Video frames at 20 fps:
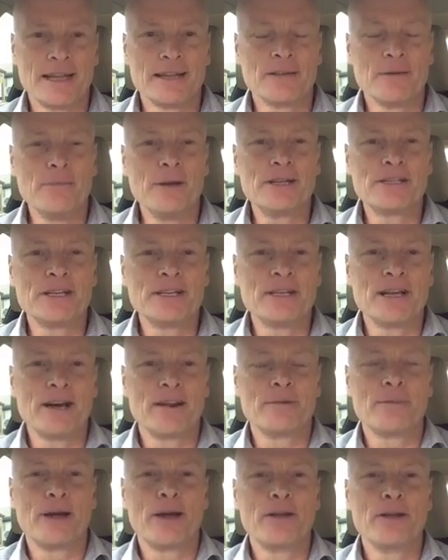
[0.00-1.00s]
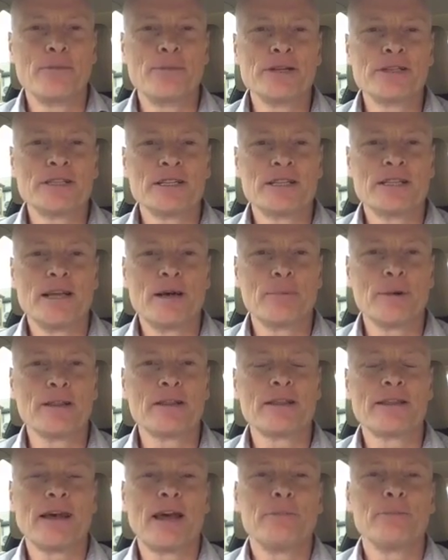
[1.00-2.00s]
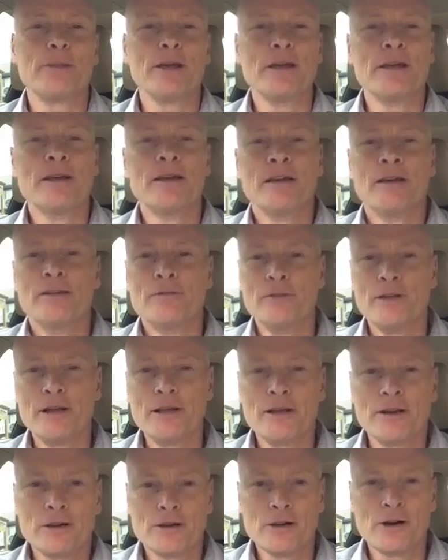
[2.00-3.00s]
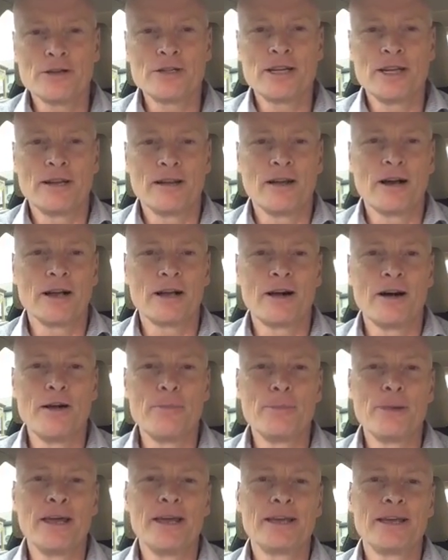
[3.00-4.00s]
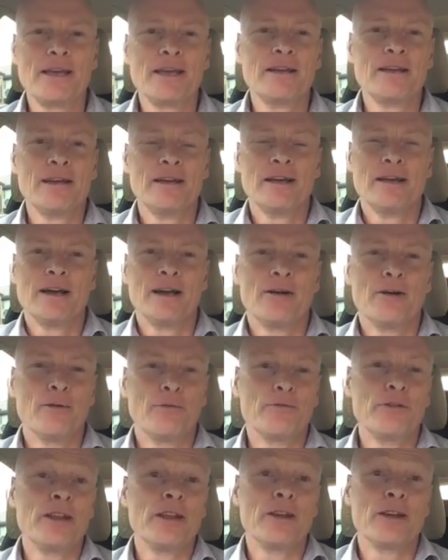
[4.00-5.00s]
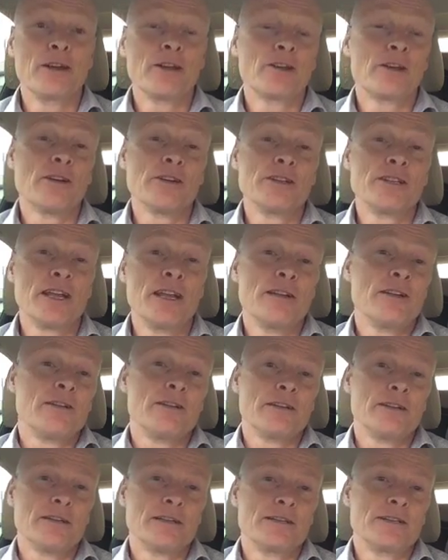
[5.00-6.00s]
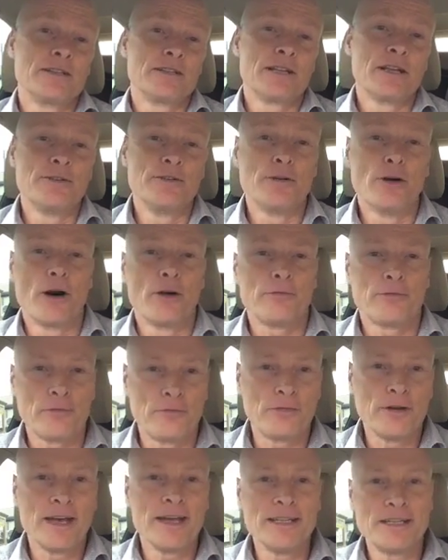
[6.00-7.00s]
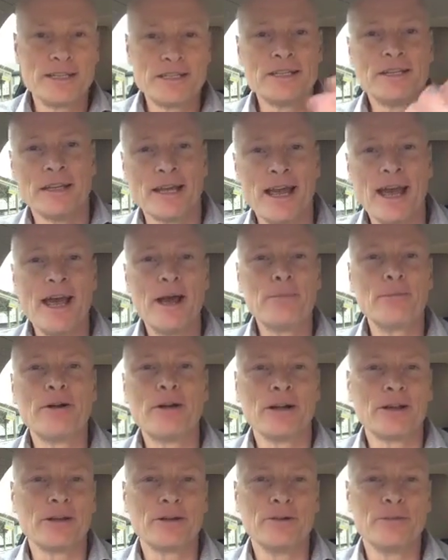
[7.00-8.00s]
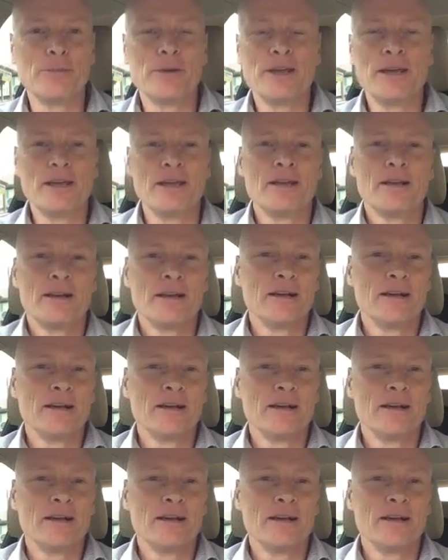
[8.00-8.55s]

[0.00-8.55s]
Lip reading: get the message out about your business. Now, whether that be video content like I'm making, or video content that's not face to camera, it can be